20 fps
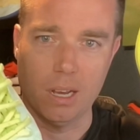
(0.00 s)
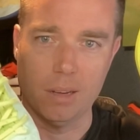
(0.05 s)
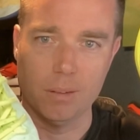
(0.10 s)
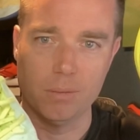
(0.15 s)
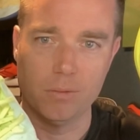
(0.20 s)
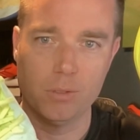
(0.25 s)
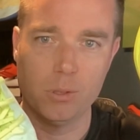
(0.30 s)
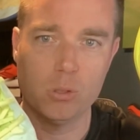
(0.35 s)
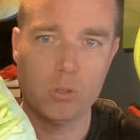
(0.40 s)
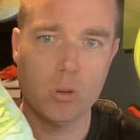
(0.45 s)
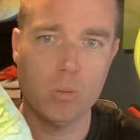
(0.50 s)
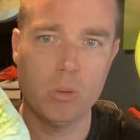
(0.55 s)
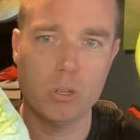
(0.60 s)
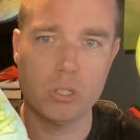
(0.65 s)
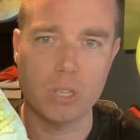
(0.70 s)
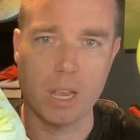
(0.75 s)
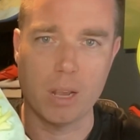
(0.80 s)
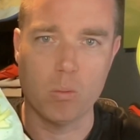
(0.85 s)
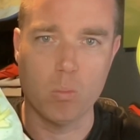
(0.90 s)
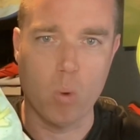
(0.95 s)
feels almost
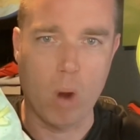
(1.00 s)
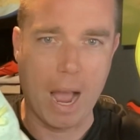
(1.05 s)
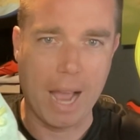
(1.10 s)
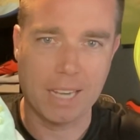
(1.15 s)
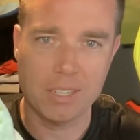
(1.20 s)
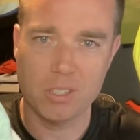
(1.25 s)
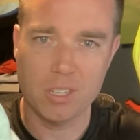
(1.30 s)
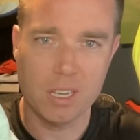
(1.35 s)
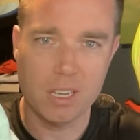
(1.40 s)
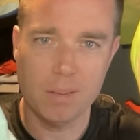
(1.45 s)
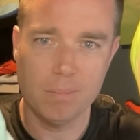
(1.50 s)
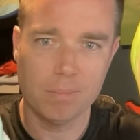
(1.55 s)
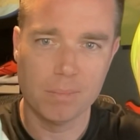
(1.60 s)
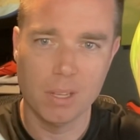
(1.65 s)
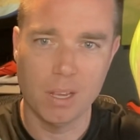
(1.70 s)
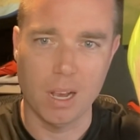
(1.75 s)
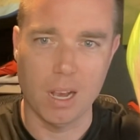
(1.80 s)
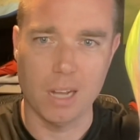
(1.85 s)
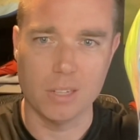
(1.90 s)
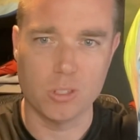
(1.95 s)
like waxy.
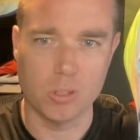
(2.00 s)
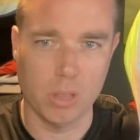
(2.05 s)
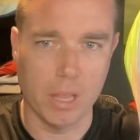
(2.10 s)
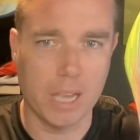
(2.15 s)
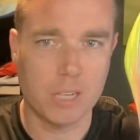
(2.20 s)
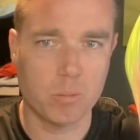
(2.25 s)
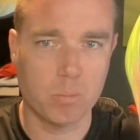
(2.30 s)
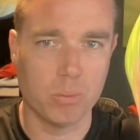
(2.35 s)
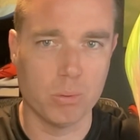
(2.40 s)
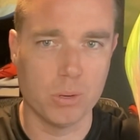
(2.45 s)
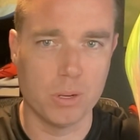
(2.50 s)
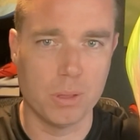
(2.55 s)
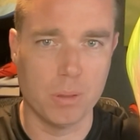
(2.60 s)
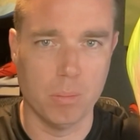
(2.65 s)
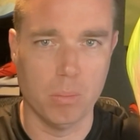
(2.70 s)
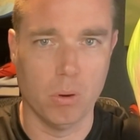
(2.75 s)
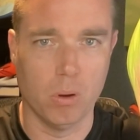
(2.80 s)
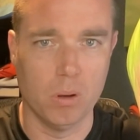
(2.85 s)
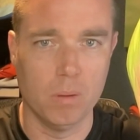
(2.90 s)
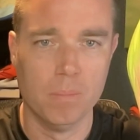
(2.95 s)
It's less
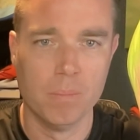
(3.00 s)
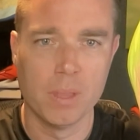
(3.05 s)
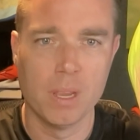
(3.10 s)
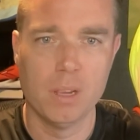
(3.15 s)
breathable.